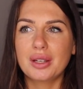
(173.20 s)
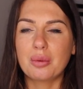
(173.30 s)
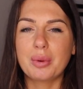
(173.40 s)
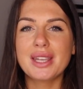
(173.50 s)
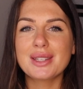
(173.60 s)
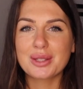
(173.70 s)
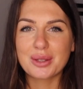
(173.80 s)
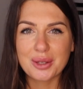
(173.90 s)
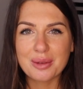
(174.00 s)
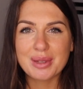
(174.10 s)
we as
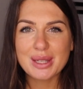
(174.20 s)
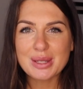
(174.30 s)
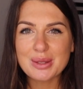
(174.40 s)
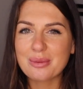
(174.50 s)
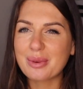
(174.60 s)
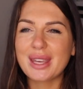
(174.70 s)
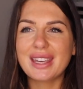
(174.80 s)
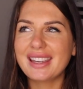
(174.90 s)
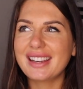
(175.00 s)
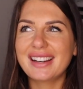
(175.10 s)
humans,
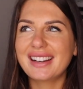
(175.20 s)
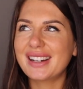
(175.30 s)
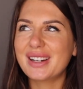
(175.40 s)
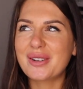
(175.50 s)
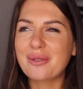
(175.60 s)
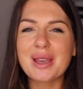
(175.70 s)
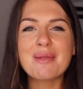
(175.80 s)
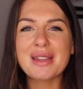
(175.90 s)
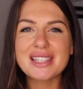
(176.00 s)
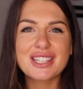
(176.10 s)
we are
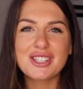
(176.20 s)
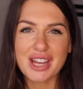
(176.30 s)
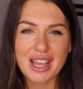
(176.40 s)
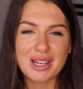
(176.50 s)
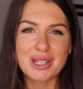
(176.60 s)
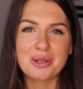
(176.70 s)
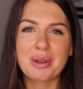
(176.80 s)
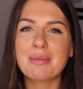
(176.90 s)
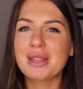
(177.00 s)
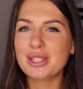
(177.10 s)
meant to change,
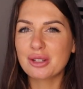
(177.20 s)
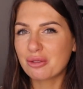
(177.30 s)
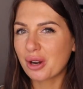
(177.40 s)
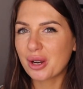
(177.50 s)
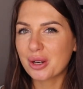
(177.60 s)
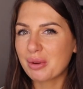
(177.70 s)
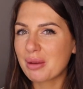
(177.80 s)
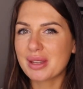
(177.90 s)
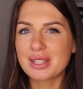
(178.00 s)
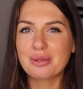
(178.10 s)
we are meant to grow, we
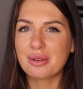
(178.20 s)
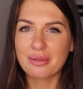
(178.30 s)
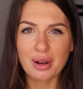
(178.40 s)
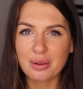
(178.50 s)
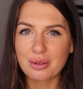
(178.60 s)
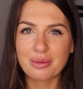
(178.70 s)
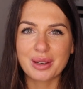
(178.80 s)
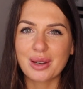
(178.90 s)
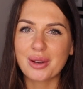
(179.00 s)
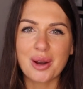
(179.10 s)
are meant to evolve.
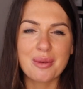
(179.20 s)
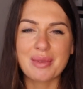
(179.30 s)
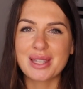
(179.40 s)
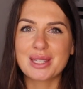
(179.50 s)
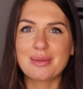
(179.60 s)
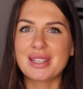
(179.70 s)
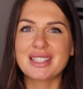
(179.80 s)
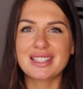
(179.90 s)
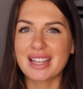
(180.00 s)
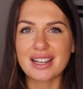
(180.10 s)
We are not meant to be
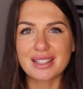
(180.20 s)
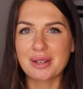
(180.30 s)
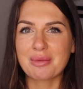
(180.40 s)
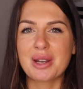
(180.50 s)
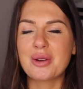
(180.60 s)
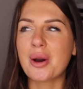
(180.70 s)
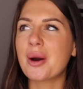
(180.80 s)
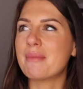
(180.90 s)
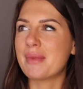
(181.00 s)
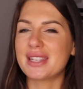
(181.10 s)
stagnant, we're
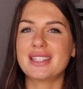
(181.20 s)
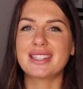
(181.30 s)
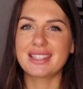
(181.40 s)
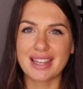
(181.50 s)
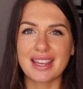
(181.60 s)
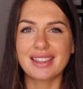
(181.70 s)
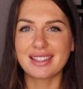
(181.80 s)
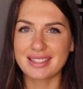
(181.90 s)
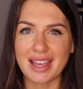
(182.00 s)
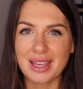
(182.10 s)
not meant to stay
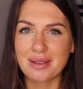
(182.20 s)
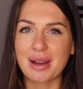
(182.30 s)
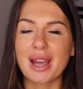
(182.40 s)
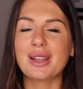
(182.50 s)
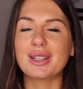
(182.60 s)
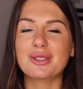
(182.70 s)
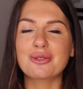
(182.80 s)
the same. I